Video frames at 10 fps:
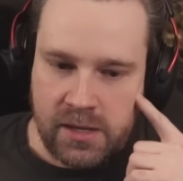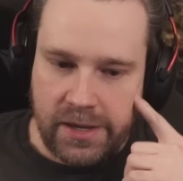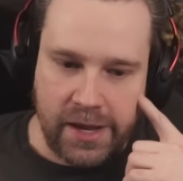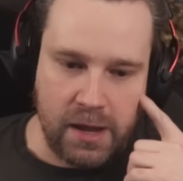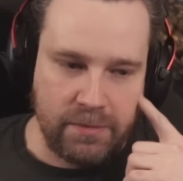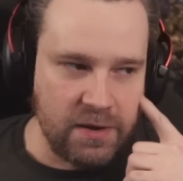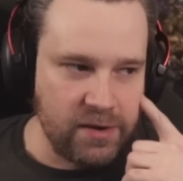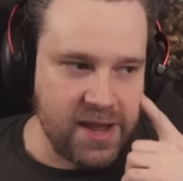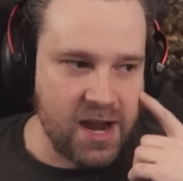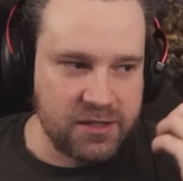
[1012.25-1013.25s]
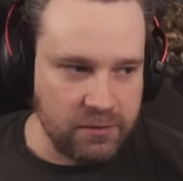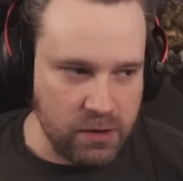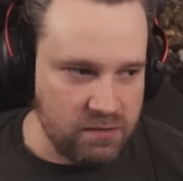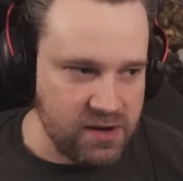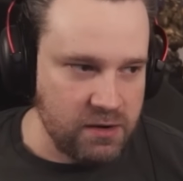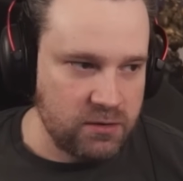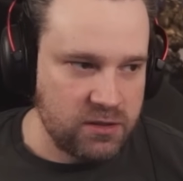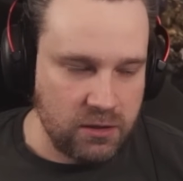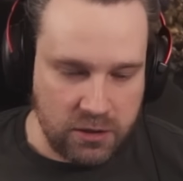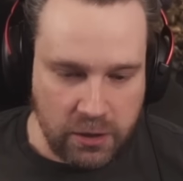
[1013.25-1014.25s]
But not like casting Rain of Fire in
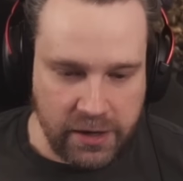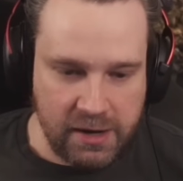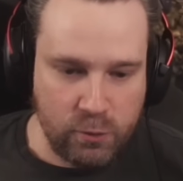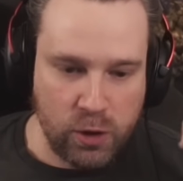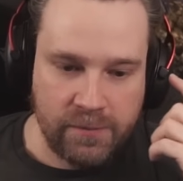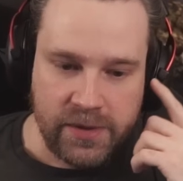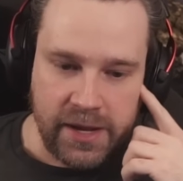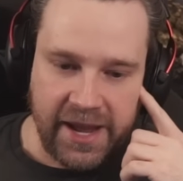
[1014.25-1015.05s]
single target anymore.